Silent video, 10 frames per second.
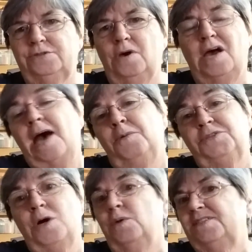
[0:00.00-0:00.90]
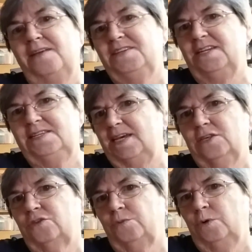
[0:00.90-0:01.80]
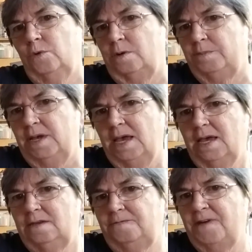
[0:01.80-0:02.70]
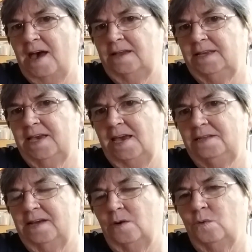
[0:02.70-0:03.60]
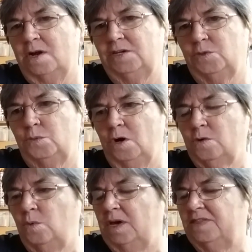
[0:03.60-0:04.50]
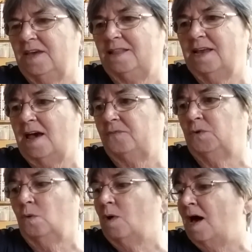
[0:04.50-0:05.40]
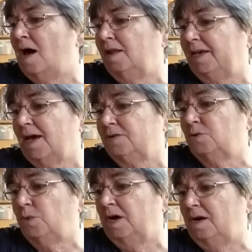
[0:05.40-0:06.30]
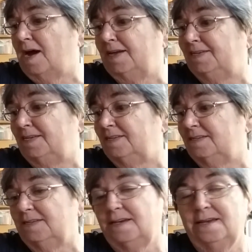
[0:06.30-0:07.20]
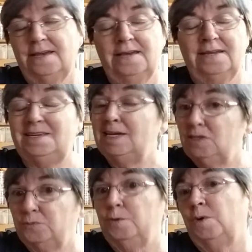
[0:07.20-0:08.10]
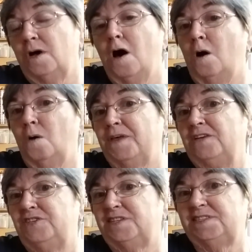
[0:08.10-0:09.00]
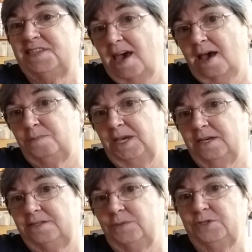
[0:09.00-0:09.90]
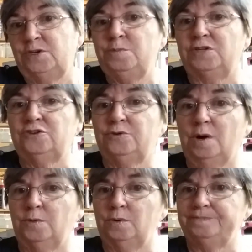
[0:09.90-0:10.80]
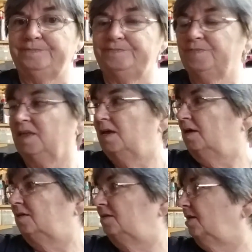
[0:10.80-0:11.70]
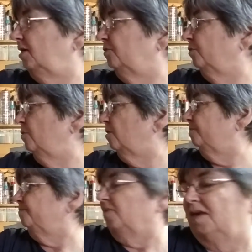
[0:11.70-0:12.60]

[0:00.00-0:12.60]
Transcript: So I was always having to dig through them to find the cane that I wanted to work with. And then after a while, it got to where I didn't dig through at all. They just sat because it was too much trouble to dig through them.